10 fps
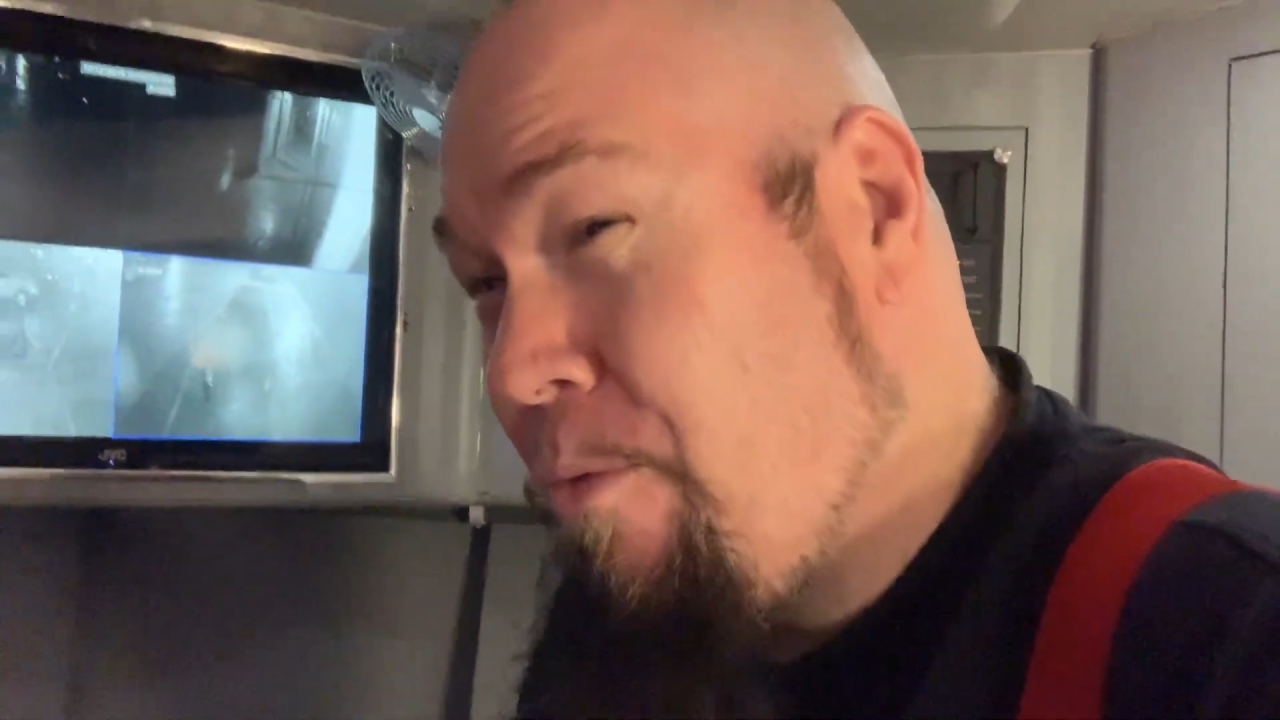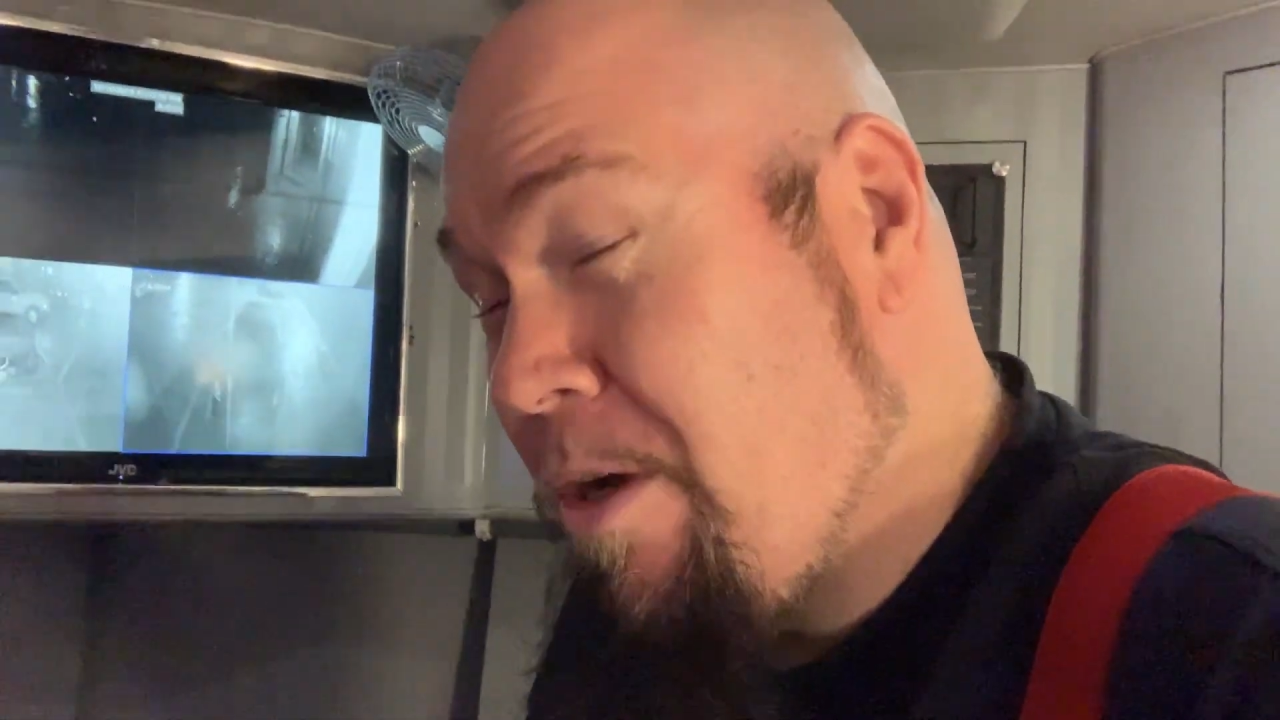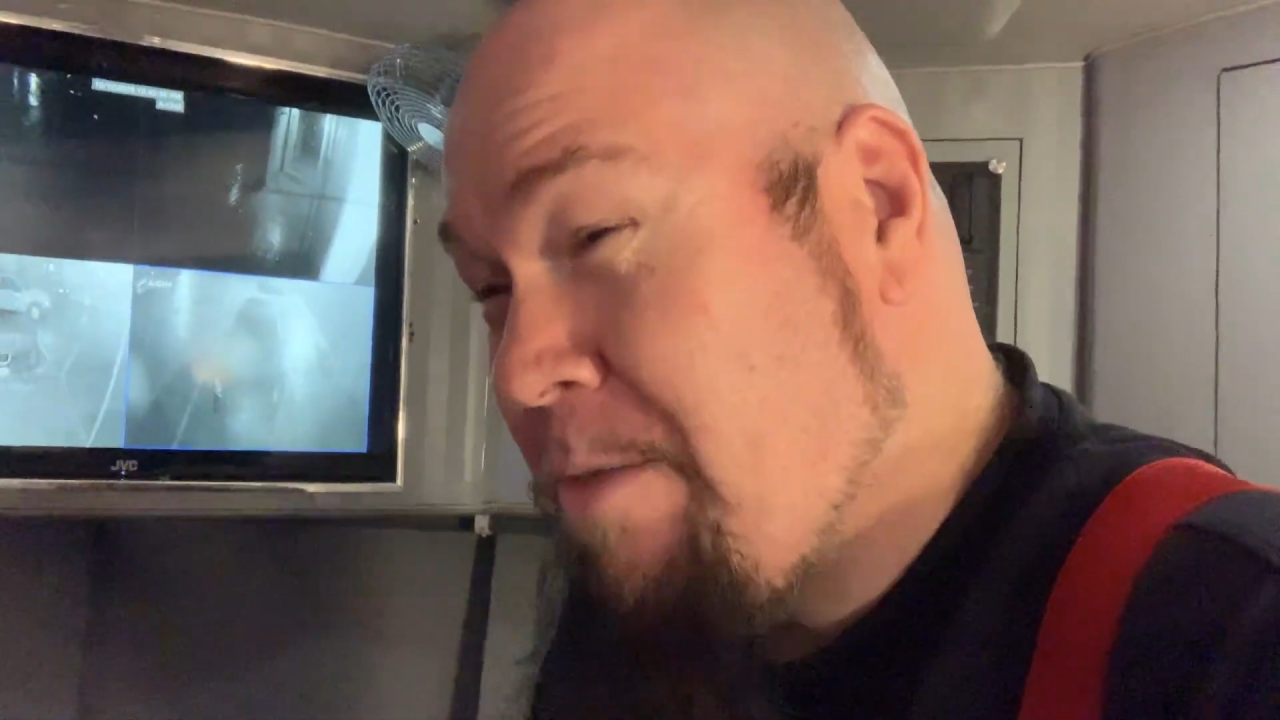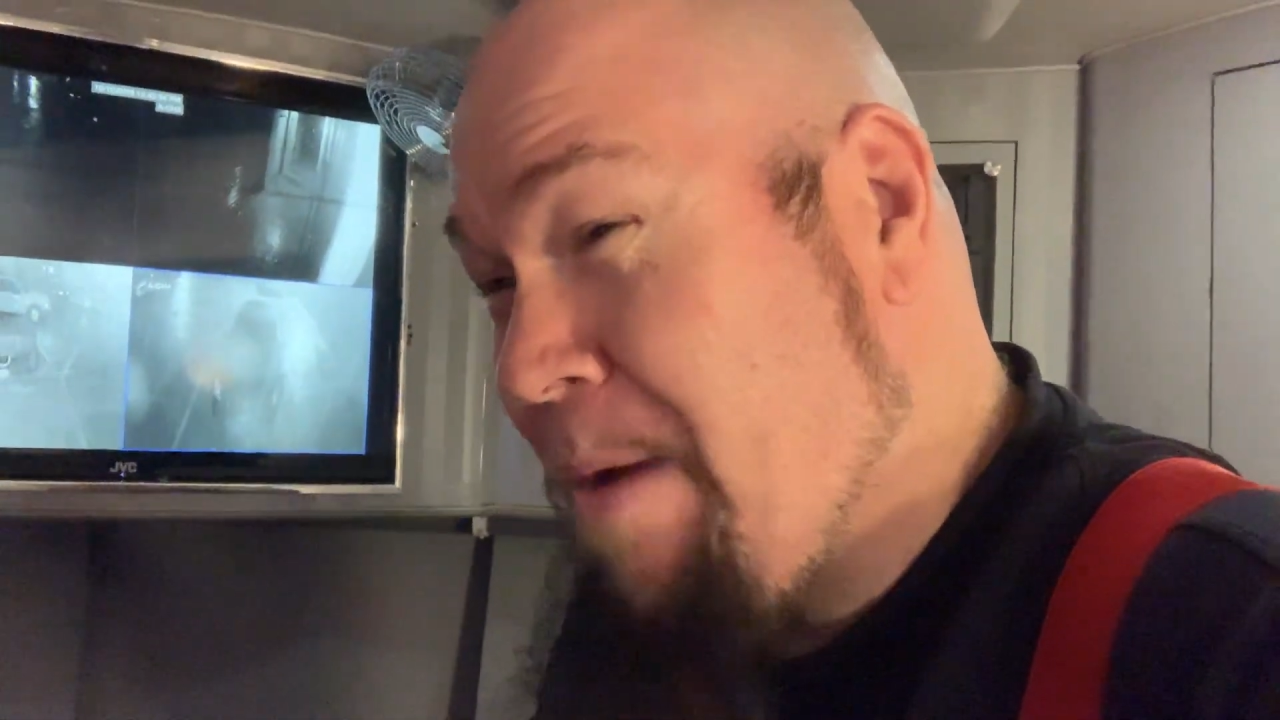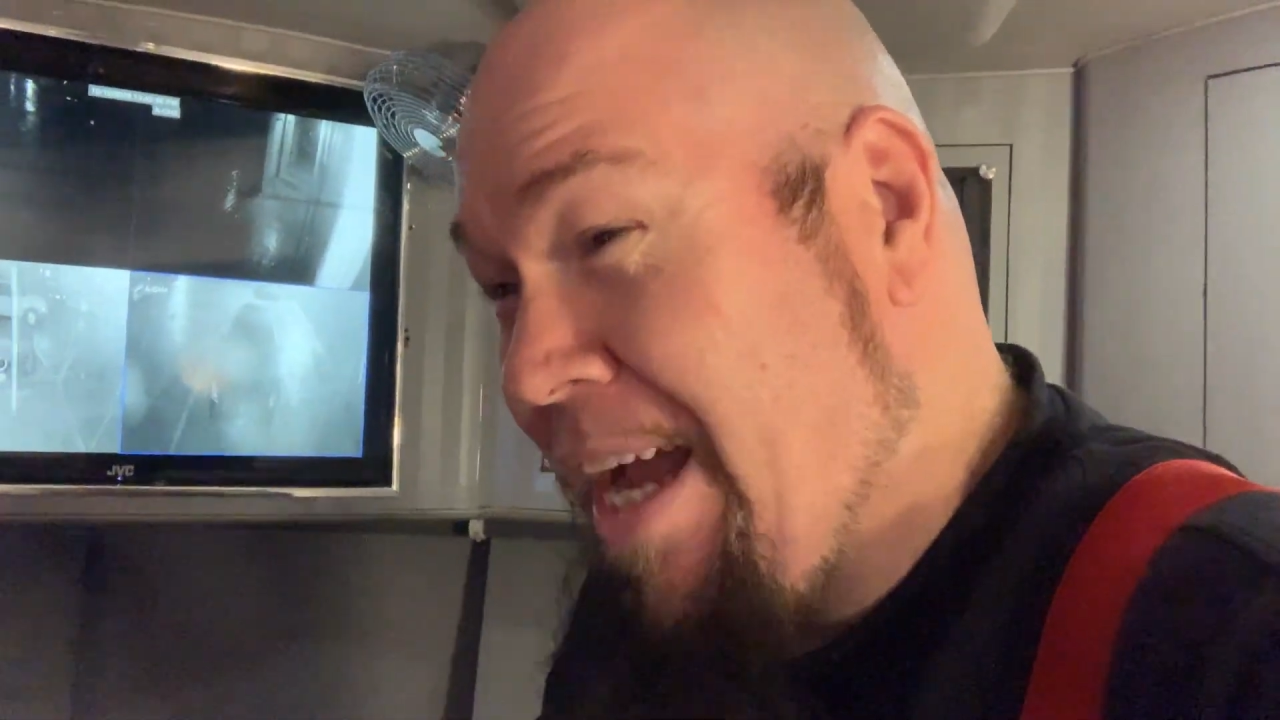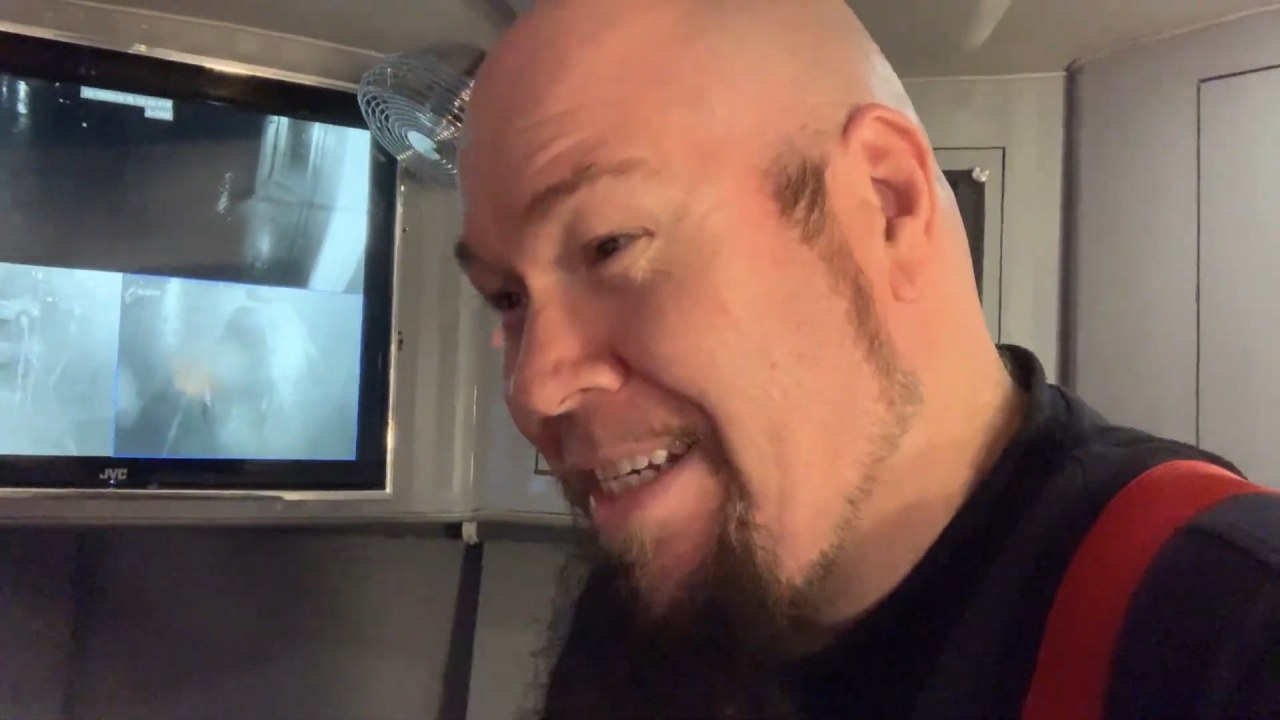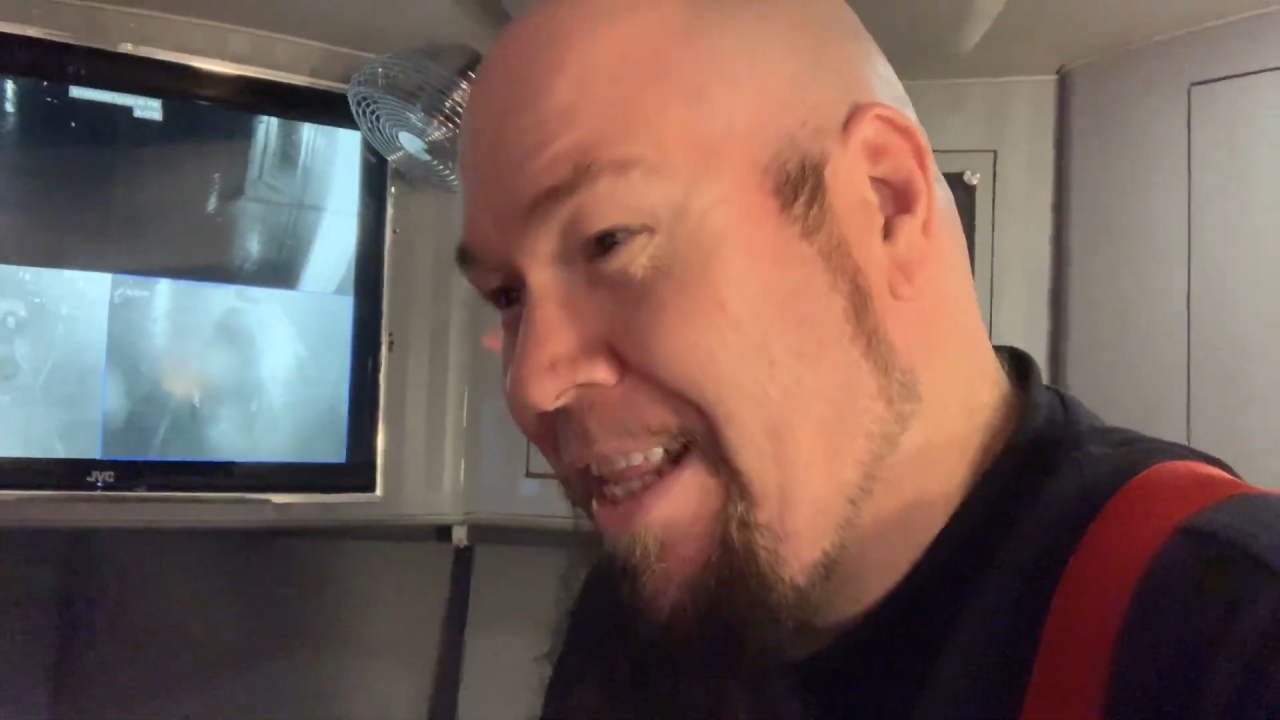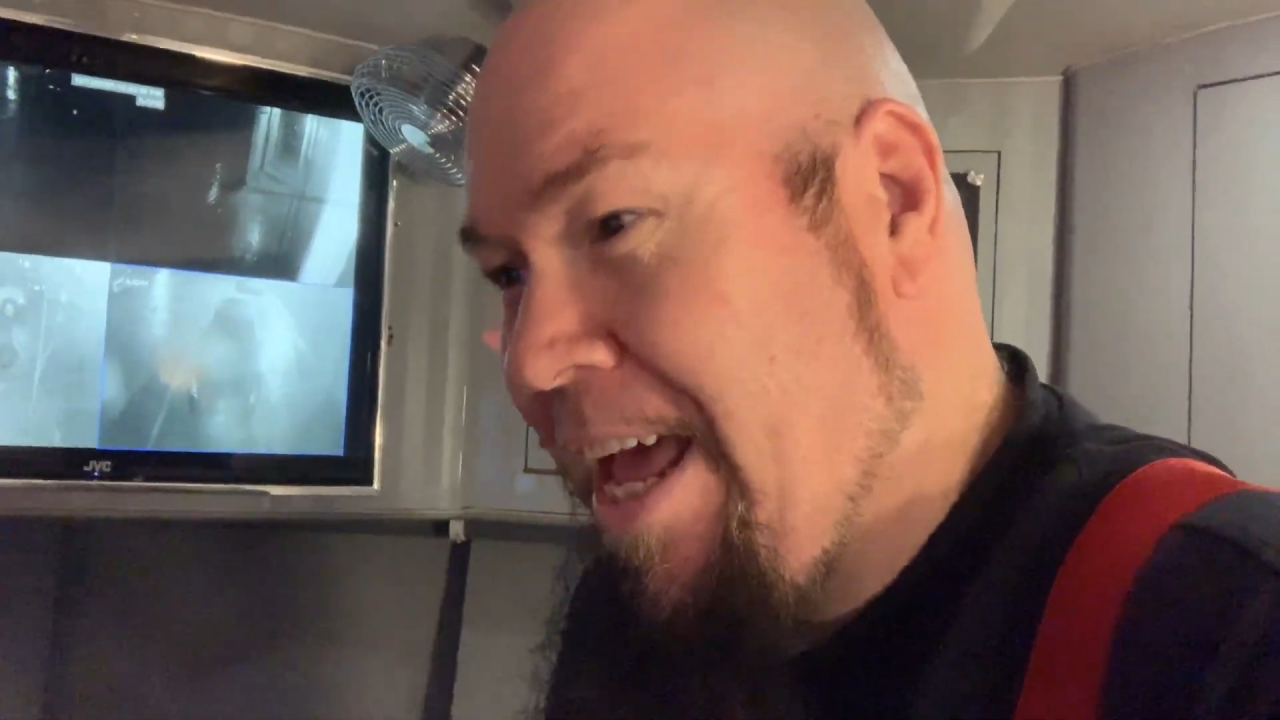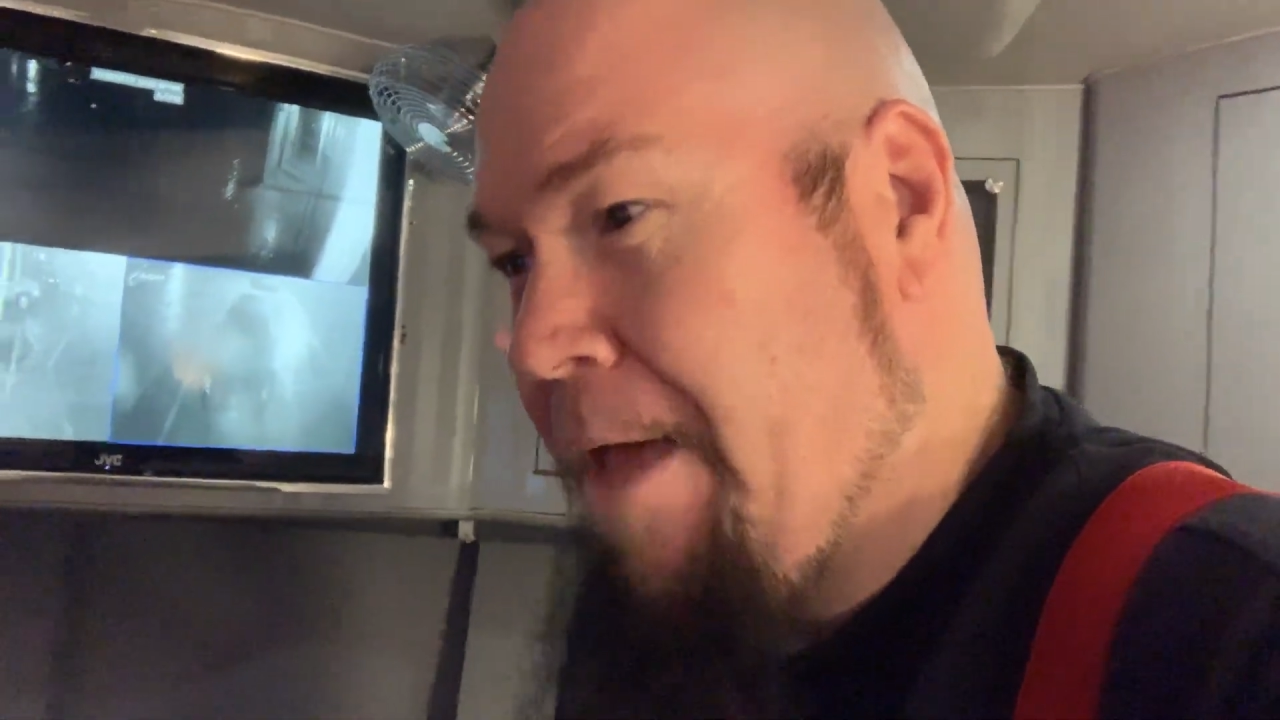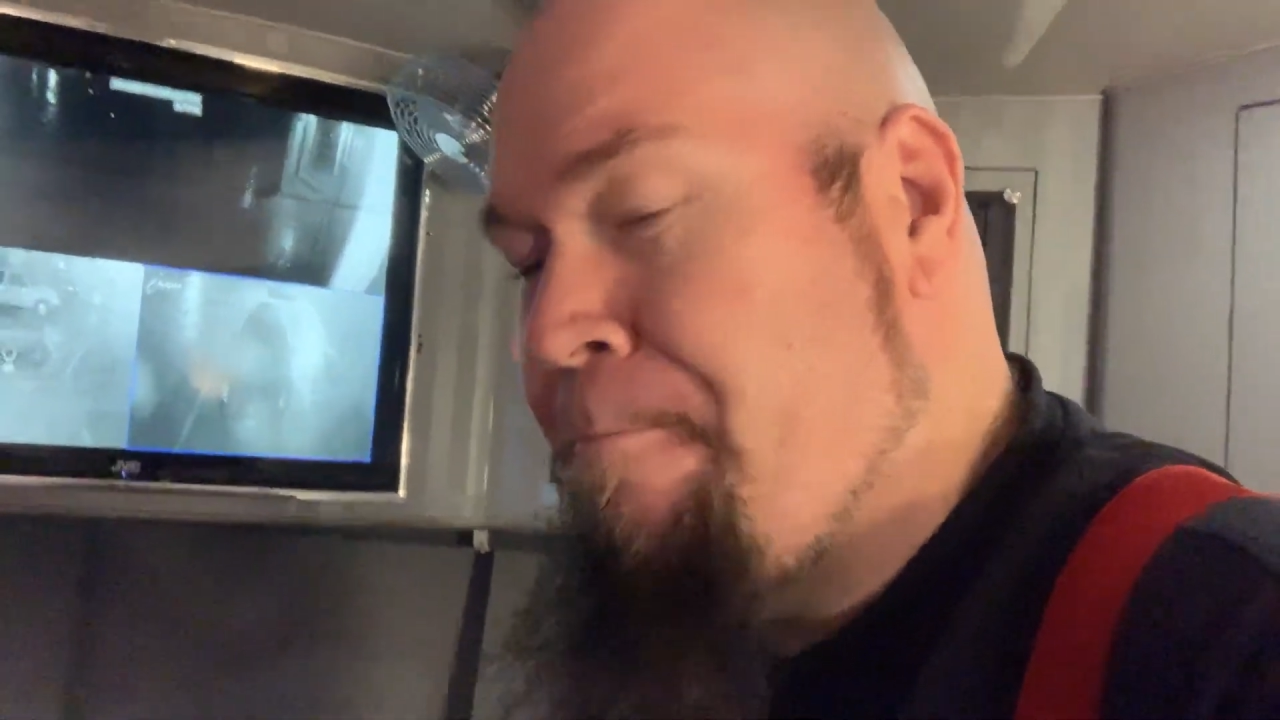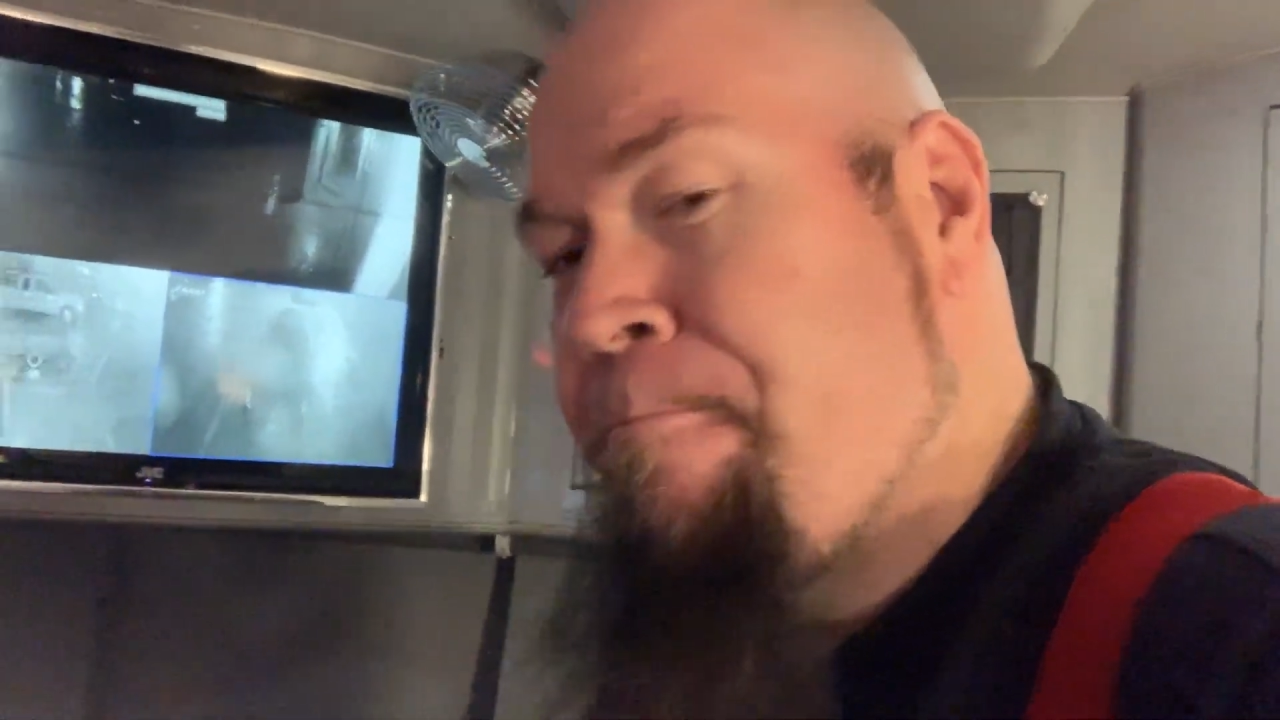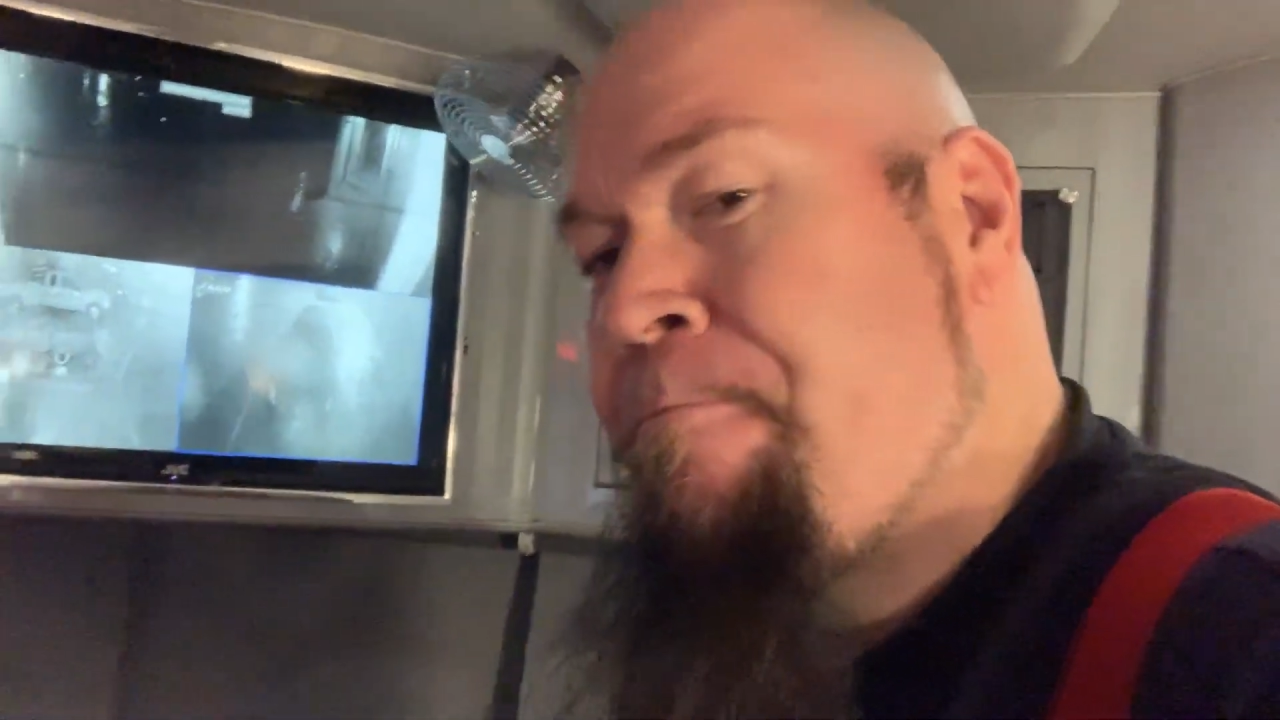runs back to that.